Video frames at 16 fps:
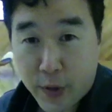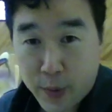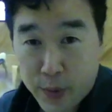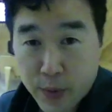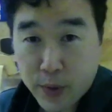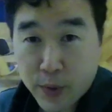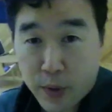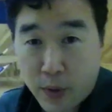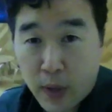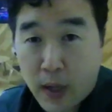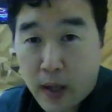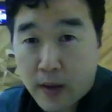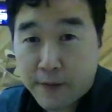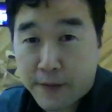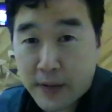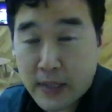through Google.
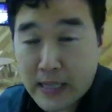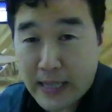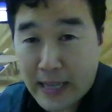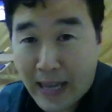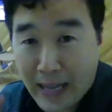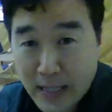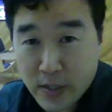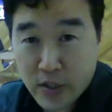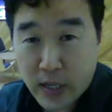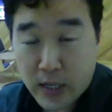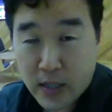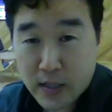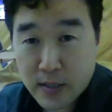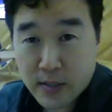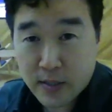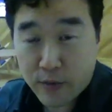For the 8
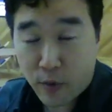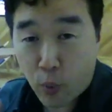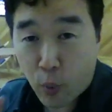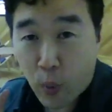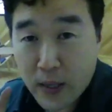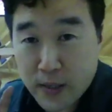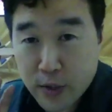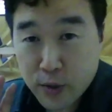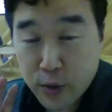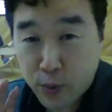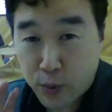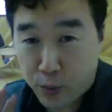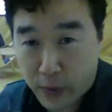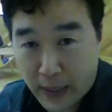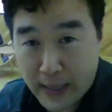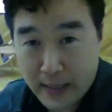checklist of what to do
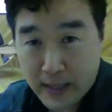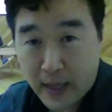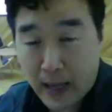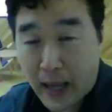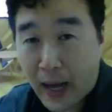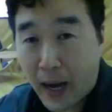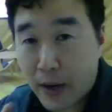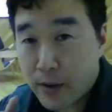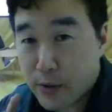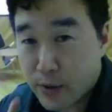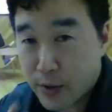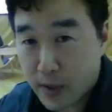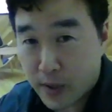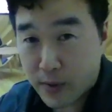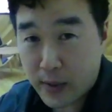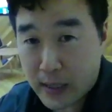right, how to
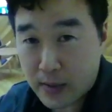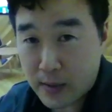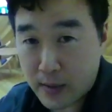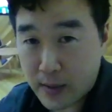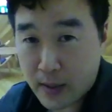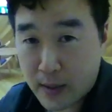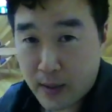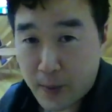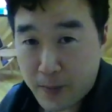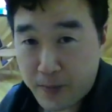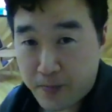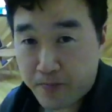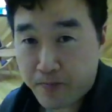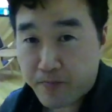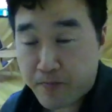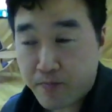do it correctly,
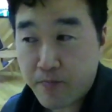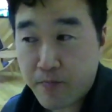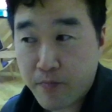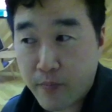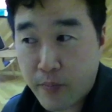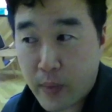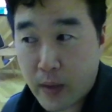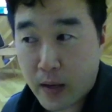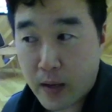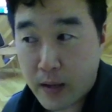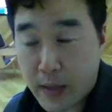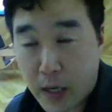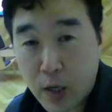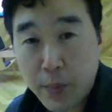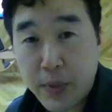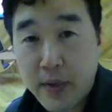
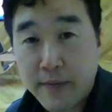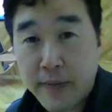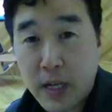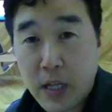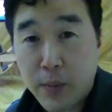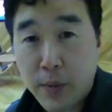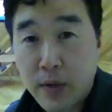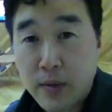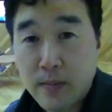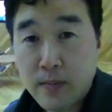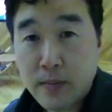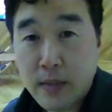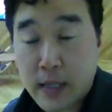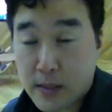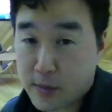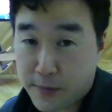that'll be available.
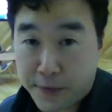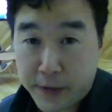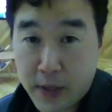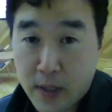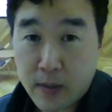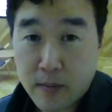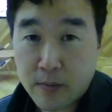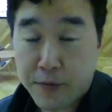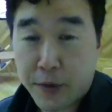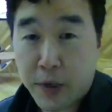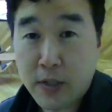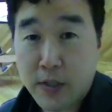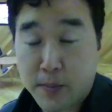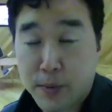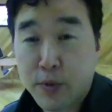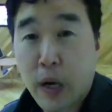It's free for
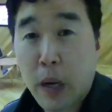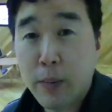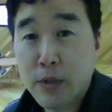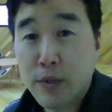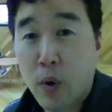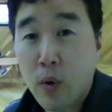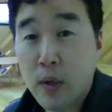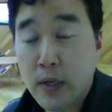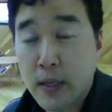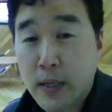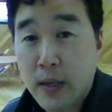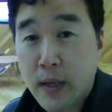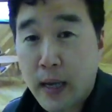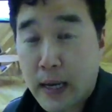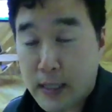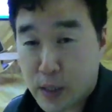our subscribers only
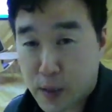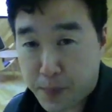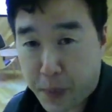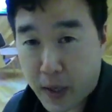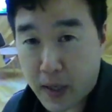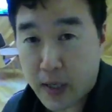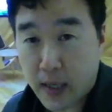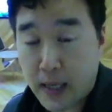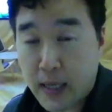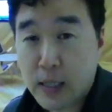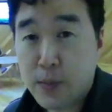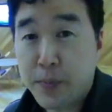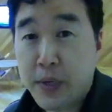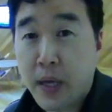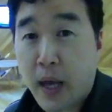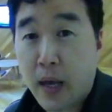at Sparka,
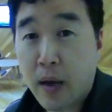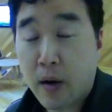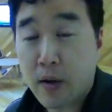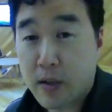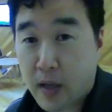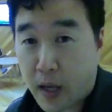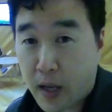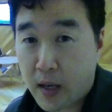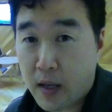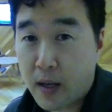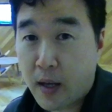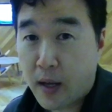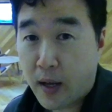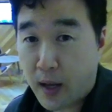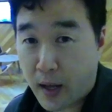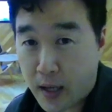
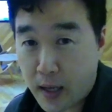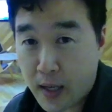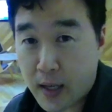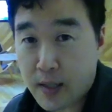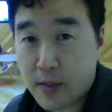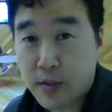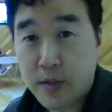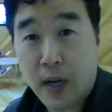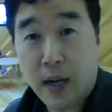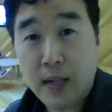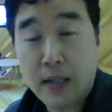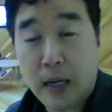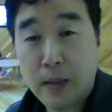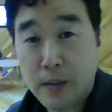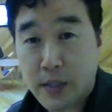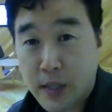
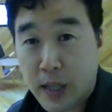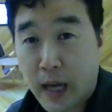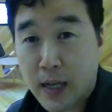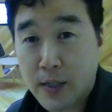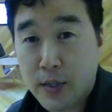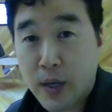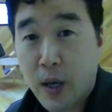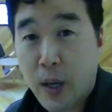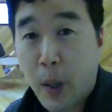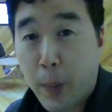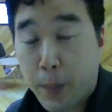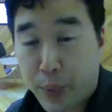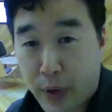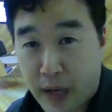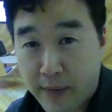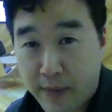
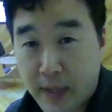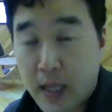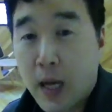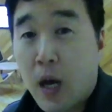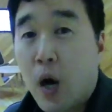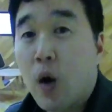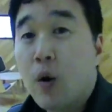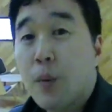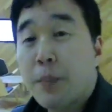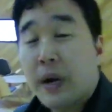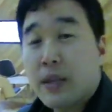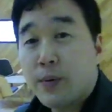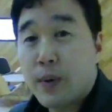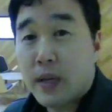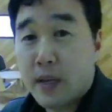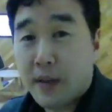SPARKAH.com/private. Oh, and
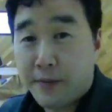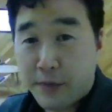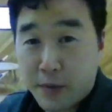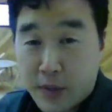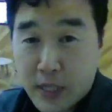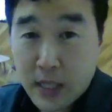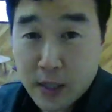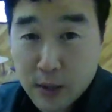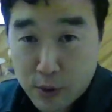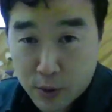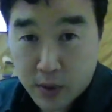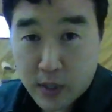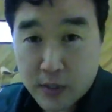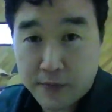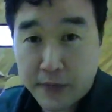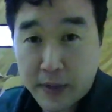by the way, if you did
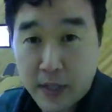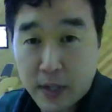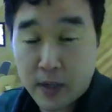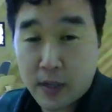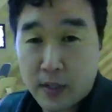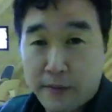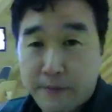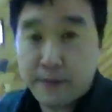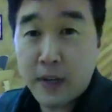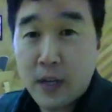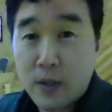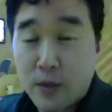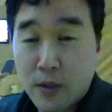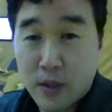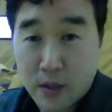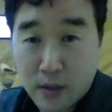enjoy this video and if
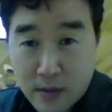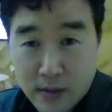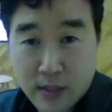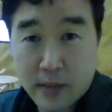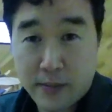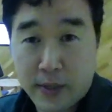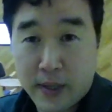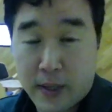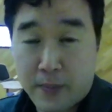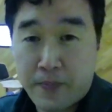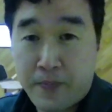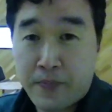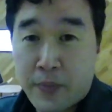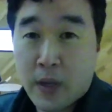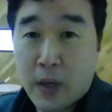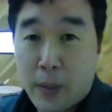you learned something,
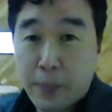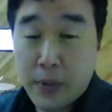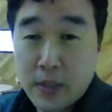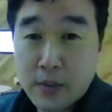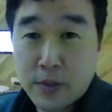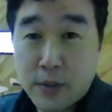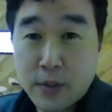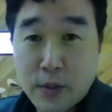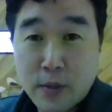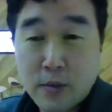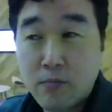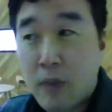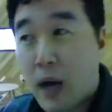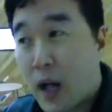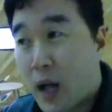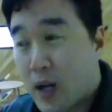please do
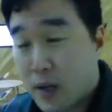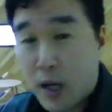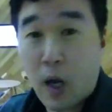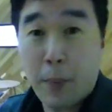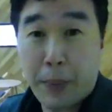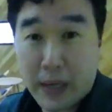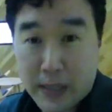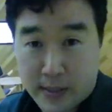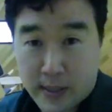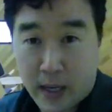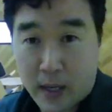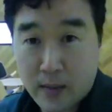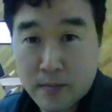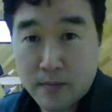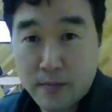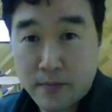help us
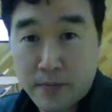out